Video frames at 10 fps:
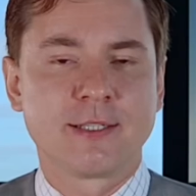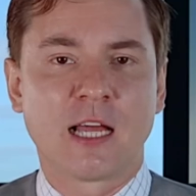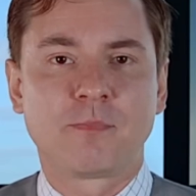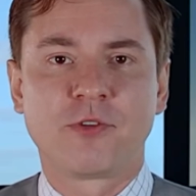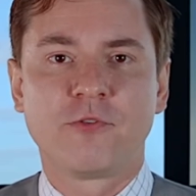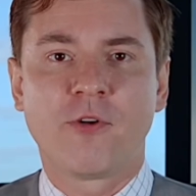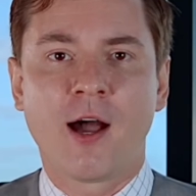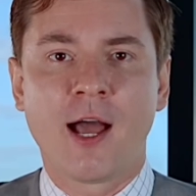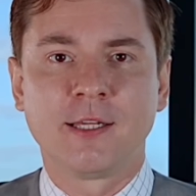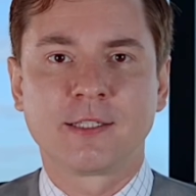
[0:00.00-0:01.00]
does not
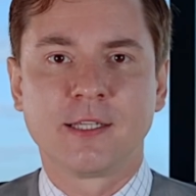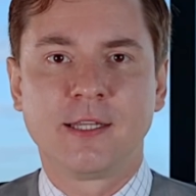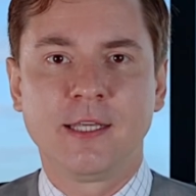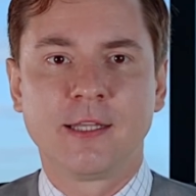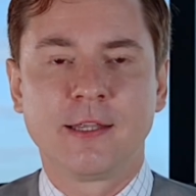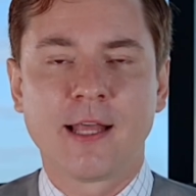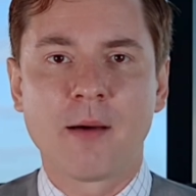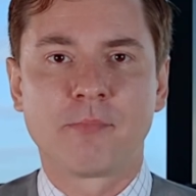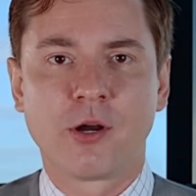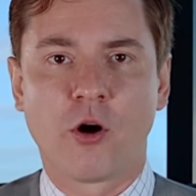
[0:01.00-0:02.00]
provide the
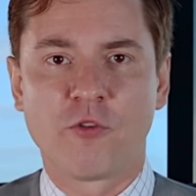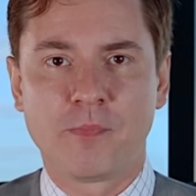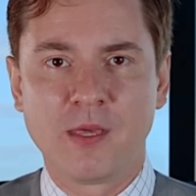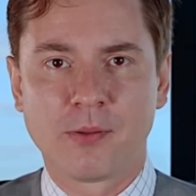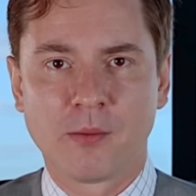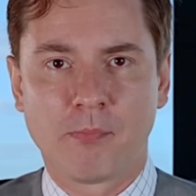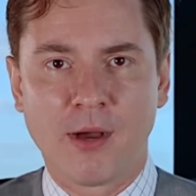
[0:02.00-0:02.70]
number of people